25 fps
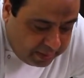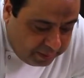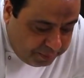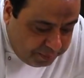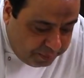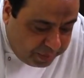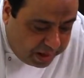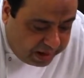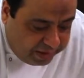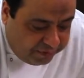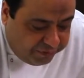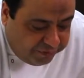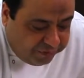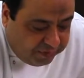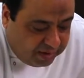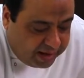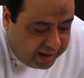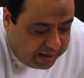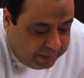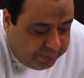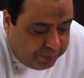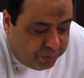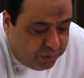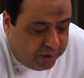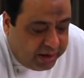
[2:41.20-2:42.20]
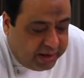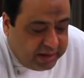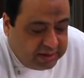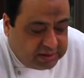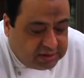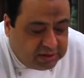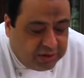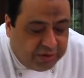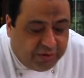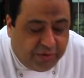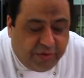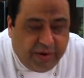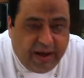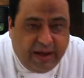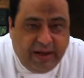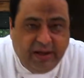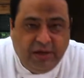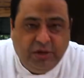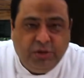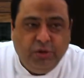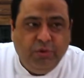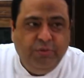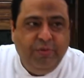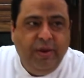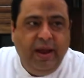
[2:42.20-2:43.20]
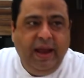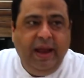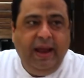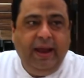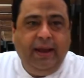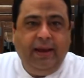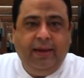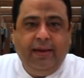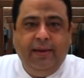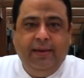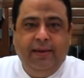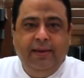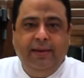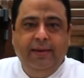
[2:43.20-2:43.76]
my flatbread is ready to bake.